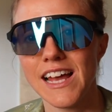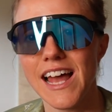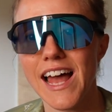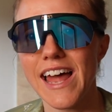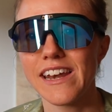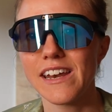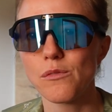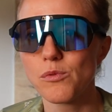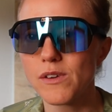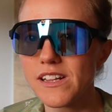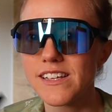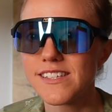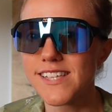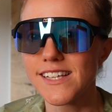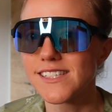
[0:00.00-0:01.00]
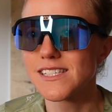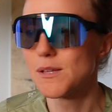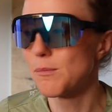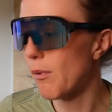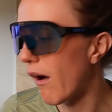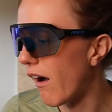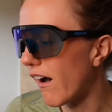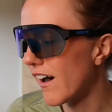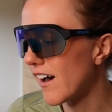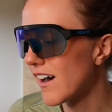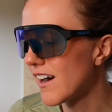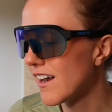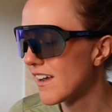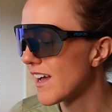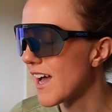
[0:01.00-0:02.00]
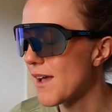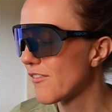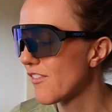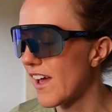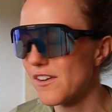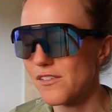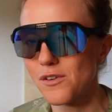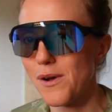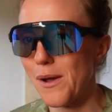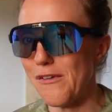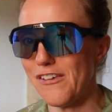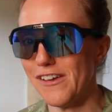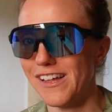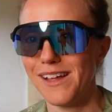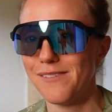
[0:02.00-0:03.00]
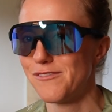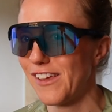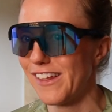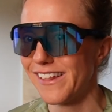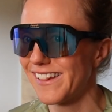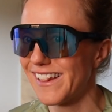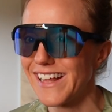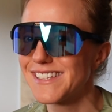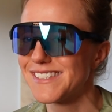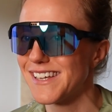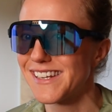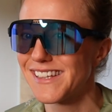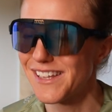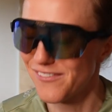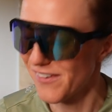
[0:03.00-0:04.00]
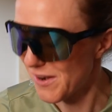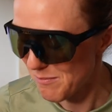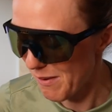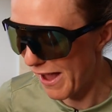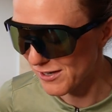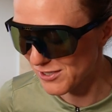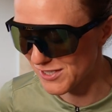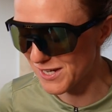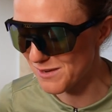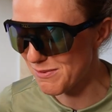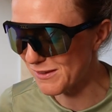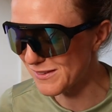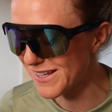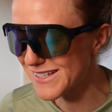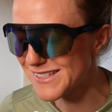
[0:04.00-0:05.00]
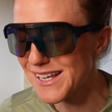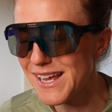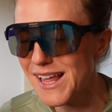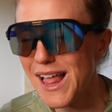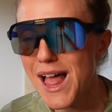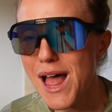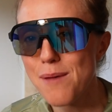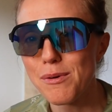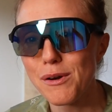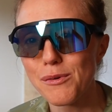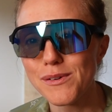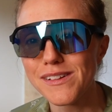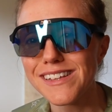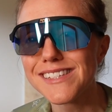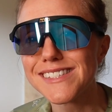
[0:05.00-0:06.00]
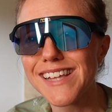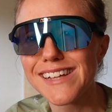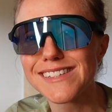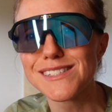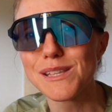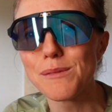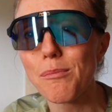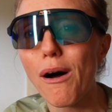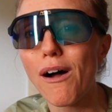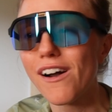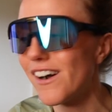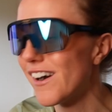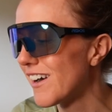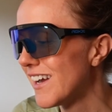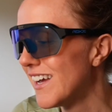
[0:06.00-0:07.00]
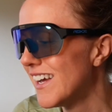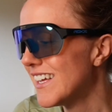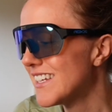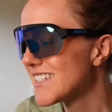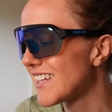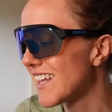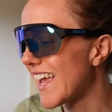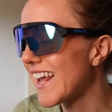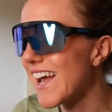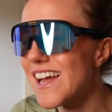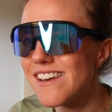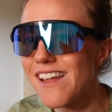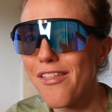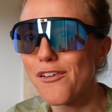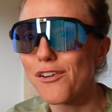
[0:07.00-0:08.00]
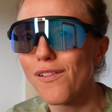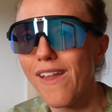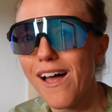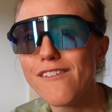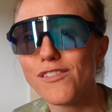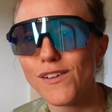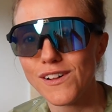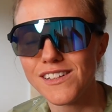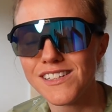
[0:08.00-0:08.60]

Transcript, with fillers: And it really sets the bar. I, I don't know, I feel, I'm feeling like suddenly very passionate about this, but it really sets the bar to like another level.